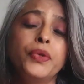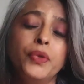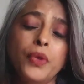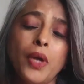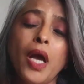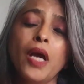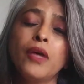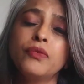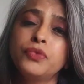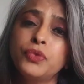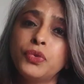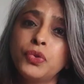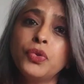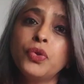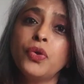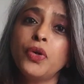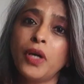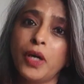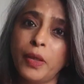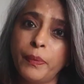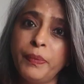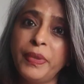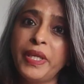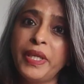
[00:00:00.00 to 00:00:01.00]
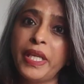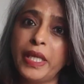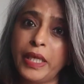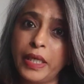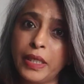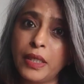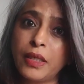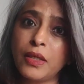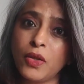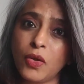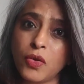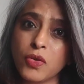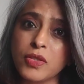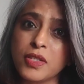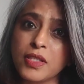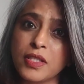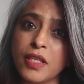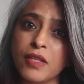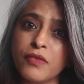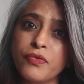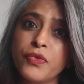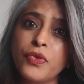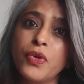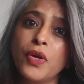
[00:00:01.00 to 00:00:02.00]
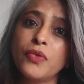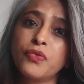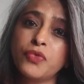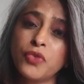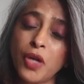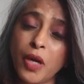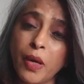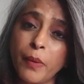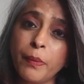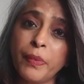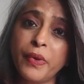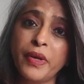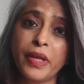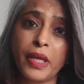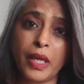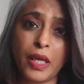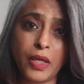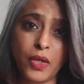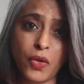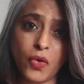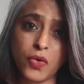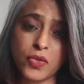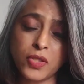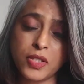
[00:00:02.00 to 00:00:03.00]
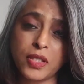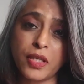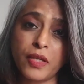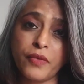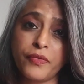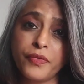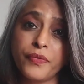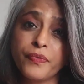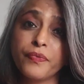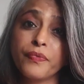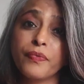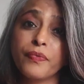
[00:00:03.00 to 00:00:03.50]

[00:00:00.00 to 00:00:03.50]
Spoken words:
You have to update yourself, you have to upgrade yourself.